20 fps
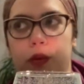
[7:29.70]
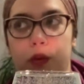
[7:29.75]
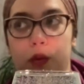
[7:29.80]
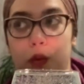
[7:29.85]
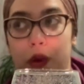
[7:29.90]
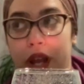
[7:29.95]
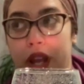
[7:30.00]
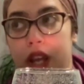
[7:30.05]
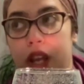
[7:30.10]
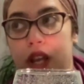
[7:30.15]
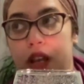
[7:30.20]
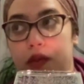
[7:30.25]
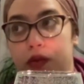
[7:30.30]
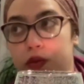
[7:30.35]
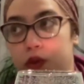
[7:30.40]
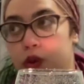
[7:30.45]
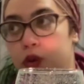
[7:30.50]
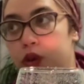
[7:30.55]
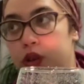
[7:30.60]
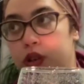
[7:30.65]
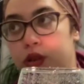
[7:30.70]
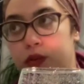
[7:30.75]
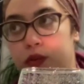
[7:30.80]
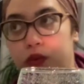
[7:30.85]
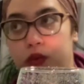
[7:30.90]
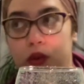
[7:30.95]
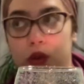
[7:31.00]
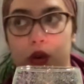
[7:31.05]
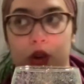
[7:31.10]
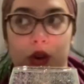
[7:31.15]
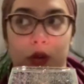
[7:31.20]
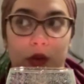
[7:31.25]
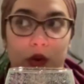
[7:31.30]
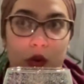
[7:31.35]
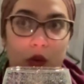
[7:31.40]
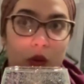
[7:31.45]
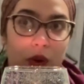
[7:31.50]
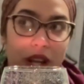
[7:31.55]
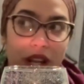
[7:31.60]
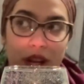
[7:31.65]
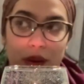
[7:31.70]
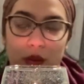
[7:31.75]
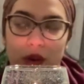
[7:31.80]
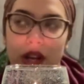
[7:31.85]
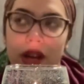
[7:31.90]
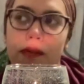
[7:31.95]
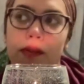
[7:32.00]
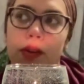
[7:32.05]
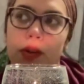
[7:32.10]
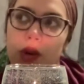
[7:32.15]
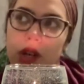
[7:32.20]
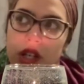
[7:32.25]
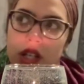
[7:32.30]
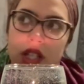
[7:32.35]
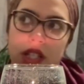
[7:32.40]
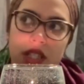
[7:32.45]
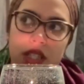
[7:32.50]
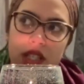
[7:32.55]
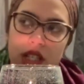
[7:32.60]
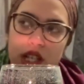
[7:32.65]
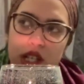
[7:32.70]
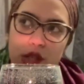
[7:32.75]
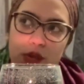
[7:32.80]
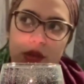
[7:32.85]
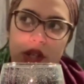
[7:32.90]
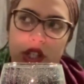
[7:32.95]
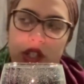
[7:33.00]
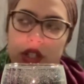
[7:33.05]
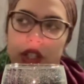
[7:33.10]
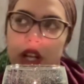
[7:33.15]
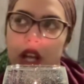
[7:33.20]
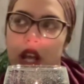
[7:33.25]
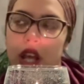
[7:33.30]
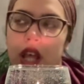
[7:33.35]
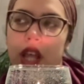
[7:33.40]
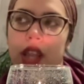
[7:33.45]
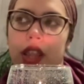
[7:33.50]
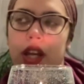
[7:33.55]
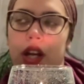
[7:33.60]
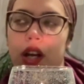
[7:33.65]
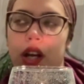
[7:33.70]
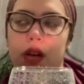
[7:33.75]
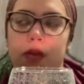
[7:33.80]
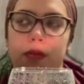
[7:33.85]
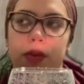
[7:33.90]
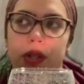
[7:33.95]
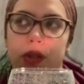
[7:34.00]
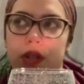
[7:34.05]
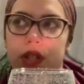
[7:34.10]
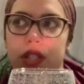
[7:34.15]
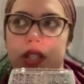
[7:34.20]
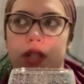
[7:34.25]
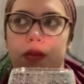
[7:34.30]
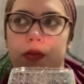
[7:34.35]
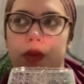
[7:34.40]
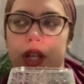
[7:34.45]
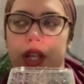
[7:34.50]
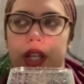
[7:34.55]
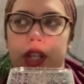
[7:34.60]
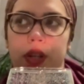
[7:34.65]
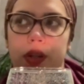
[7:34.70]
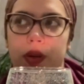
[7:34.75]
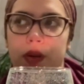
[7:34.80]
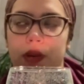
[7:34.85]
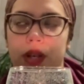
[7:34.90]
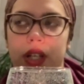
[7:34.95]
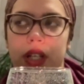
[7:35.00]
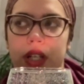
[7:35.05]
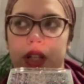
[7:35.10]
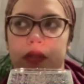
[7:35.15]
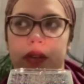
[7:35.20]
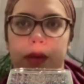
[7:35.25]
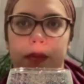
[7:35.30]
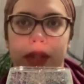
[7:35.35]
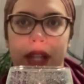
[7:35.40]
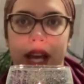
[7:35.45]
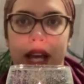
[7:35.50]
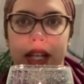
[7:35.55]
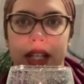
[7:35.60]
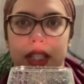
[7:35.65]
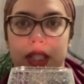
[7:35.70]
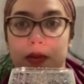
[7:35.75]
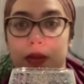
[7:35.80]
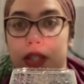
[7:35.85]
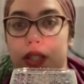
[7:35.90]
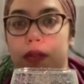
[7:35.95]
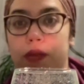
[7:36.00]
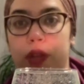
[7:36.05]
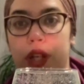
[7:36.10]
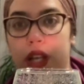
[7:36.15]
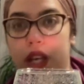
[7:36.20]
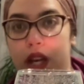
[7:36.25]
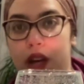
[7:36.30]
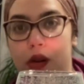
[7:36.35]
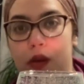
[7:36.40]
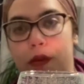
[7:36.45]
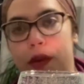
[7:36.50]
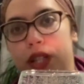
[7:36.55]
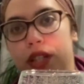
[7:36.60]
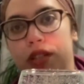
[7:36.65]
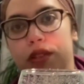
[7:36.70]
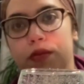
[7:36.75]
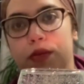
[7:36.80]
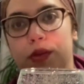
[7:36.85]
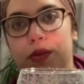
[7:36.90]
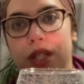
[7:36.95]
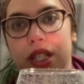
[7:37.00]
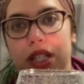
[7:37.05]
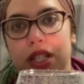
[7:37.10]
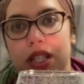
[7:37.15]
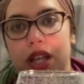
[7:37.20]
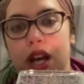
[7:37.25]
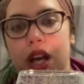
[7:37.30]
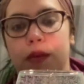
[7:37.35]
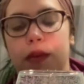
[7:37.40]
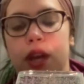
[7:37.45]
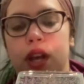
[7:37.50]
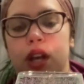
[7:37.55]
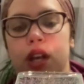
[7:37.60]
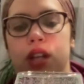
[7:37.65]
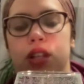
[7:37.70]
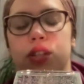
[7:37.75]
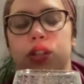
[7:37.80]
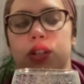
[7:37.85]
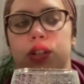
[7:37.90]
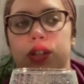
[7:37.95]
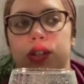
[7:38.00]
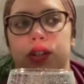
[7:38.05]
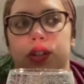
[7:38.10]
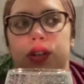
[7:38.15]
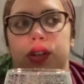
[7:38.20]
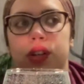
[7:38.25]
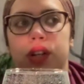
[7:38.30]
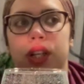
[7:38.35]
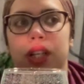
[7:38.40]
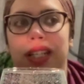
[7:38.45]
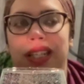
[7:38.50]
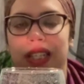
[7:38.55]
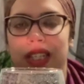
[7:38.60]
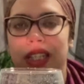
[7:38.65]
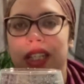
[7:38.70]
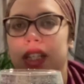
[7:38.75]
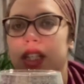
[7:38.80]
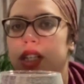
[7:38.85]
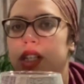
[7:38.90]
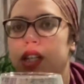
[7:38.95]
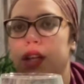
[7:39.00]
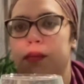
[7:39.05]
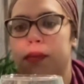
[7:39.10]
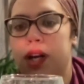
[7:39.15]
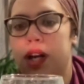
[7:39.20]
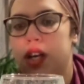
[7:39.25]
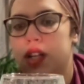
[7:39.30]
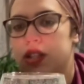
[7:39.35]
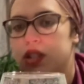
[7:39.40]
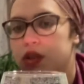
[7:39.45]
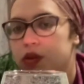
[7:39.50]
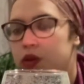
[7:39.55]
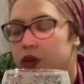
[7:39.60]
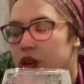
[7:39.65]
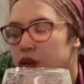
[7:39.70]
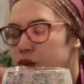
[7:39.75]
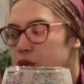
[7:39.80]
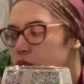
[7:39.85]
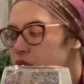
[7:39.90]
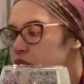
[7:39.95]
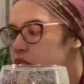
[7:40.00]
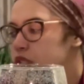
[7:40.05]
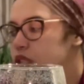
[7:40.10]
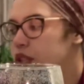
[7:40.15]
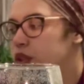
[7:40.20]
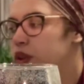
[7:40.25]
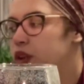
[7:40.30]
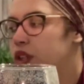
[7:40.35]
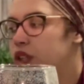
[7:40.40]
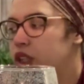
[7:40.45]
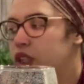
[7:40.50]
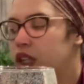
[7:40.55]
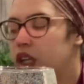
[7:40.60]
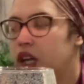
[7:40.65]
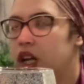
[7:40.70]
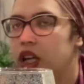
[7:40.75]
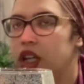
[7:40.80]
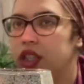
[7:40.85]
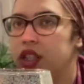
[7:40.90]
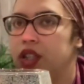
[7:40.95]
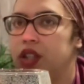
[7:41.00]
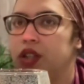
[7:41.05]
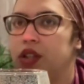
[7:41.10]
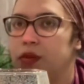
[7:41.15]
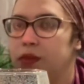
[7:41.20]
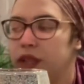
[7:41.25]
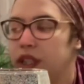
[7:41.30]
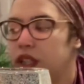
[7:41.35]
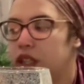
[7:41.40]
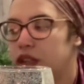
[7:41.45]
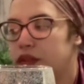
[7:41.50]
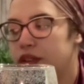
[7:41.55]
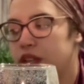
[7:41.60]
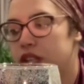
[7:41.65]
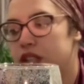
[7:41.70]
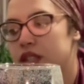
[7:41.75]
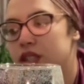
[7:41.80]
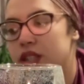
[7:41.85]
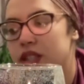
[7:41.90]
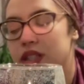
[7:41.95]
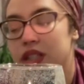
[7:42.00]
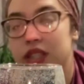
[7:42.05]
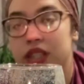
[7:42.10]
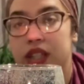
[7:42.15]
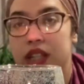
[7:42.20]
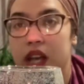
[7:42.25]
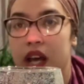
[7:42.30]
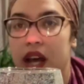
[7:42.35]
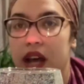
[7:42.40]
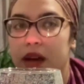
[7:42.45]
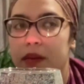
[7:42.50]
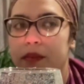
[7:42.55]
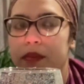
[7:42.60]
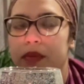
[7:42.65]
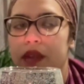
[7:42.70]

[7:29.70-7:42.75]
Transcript: way, form or way, whatever it is, the expression, they're helping you in some way, and you don't want to give up that specific help at this moment in time. So you're leading them on. So whoever it is that you're leading on, you're being advised to stop.